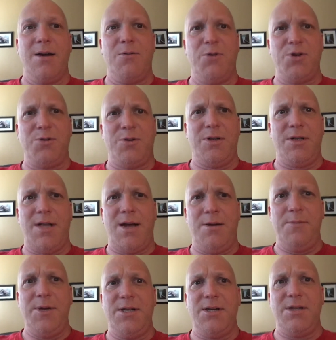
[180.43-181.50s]
which will
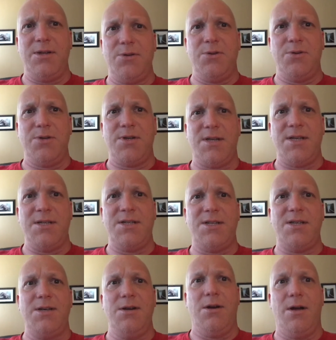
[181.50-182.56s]
allow to use
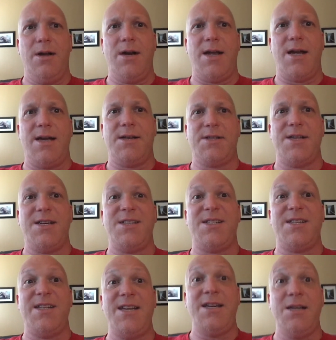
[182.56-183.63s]
Insteon as a
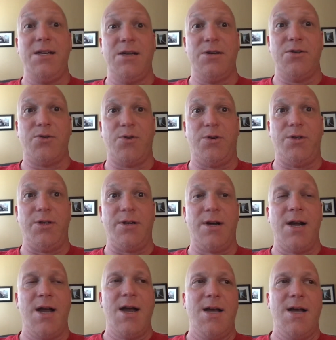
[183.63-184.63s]
scene controller.